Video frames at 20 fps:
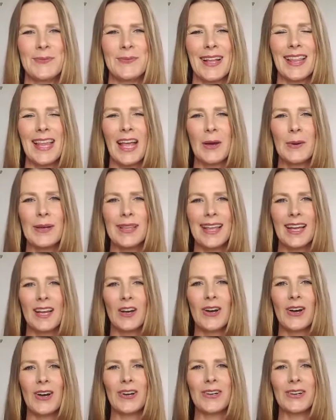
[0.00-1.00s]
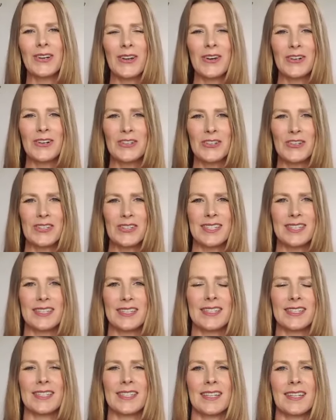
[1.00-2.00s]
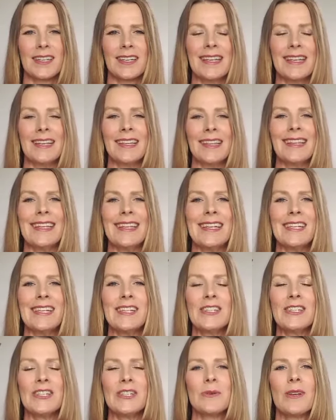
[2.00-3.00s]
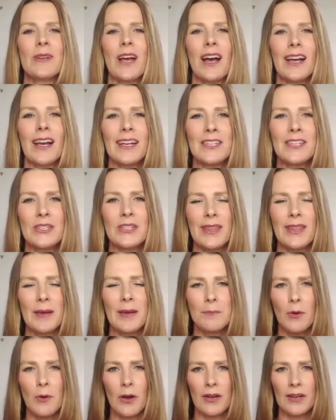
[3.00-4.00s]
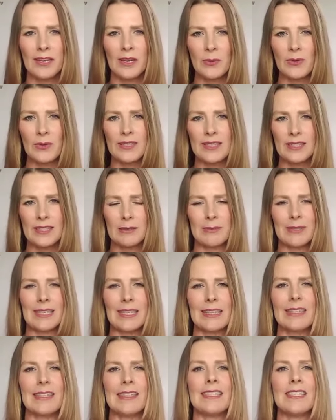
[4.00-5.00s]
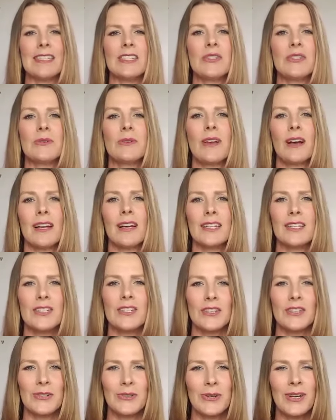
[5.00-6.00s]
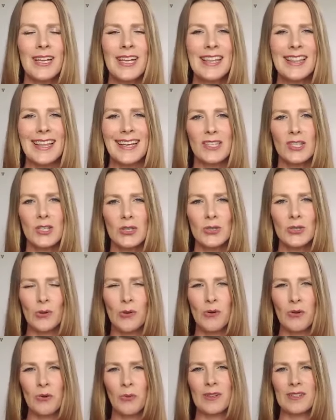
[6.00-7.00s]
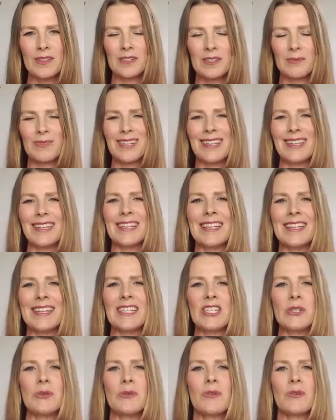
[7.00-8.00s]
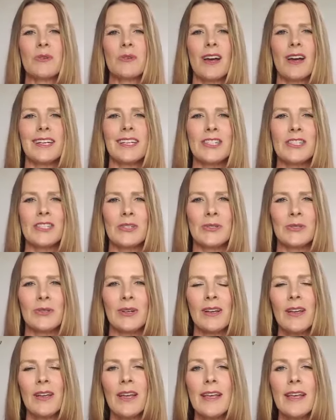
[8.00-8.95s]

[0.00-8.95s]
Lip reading: allowing that heart consciousness to lead you, guide you, that body wisdom to lead you, guide you, that soul wisdom to lead you, guide you,